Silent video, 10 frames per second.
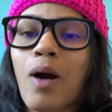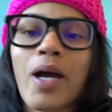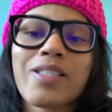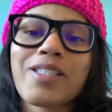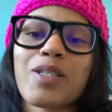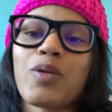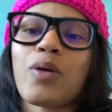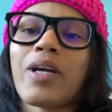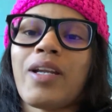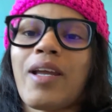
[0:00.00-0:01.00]
Oh, I just
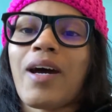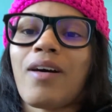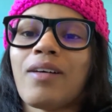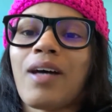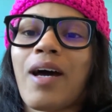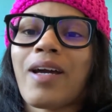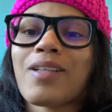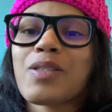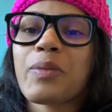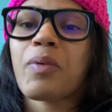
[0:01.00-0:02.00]
ignore it now. I
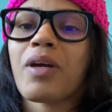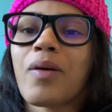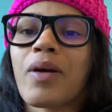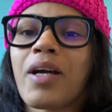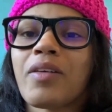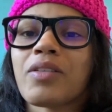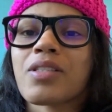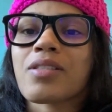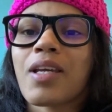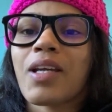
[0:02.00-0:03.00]
got to the point where I was
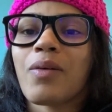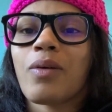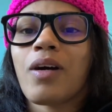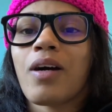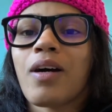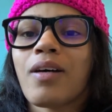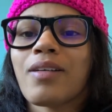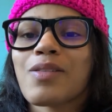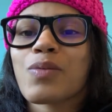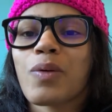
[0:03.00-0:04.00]
just like,
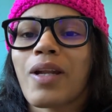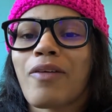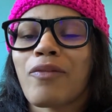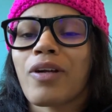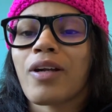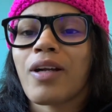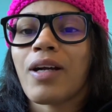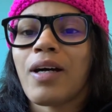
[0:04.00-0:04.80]
it's whatever.